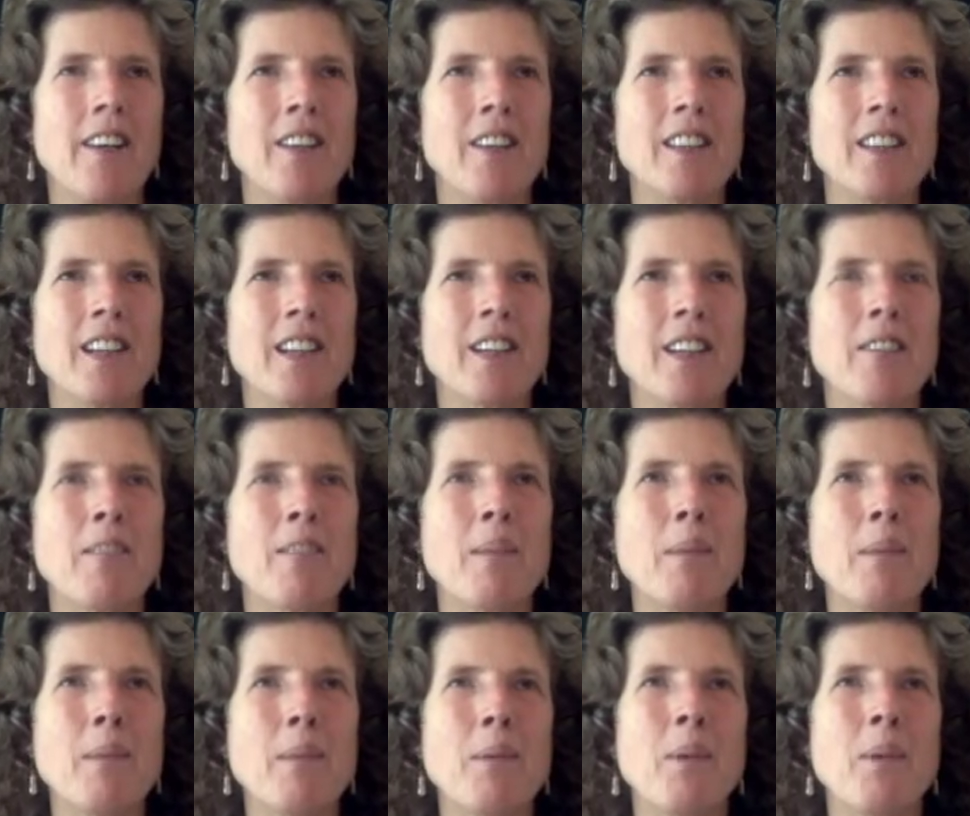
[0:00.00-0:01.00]
I wish I could
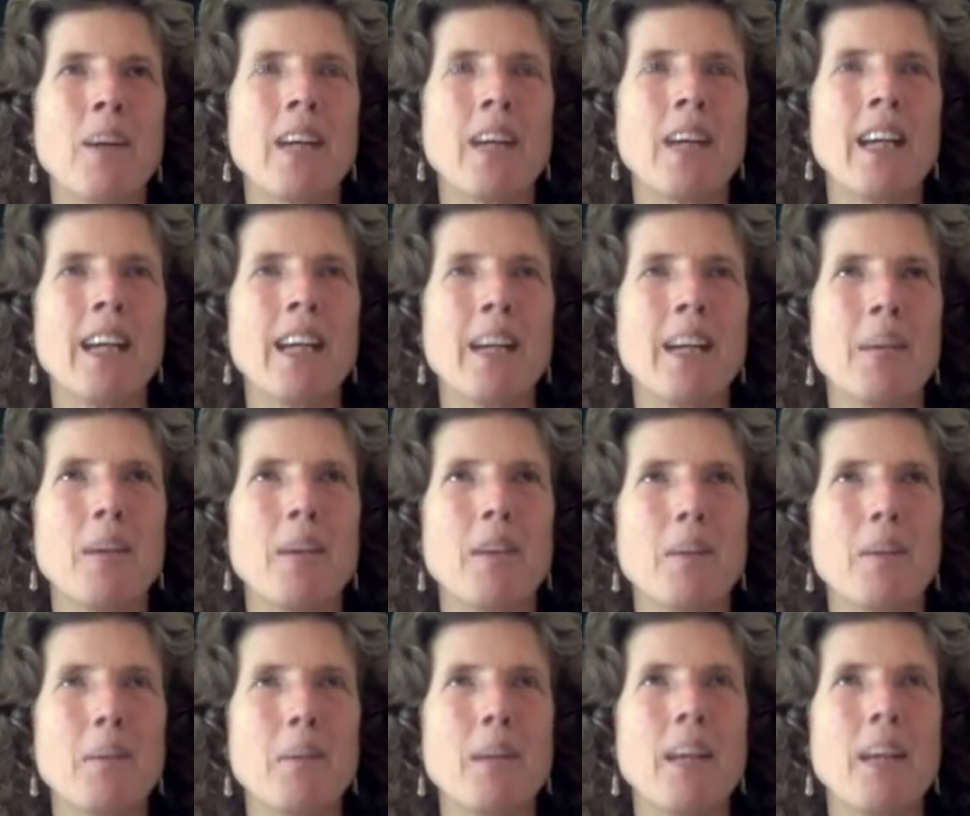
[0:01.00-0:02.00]
remember what key it
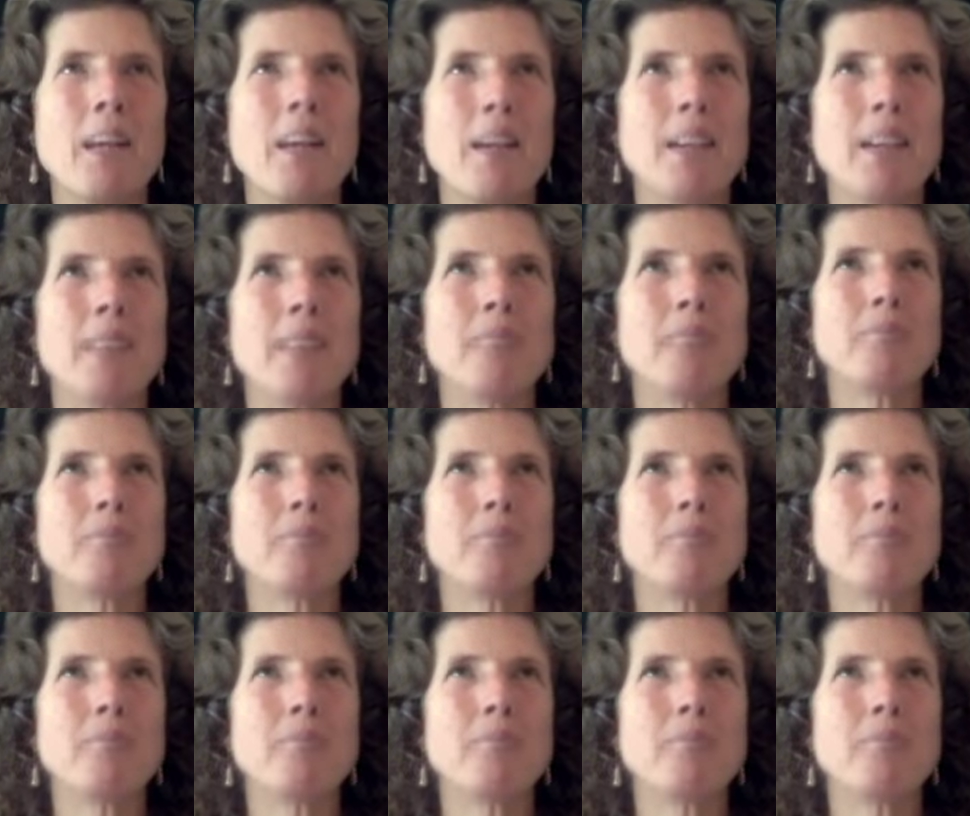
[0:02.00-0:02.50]
was, but anyway.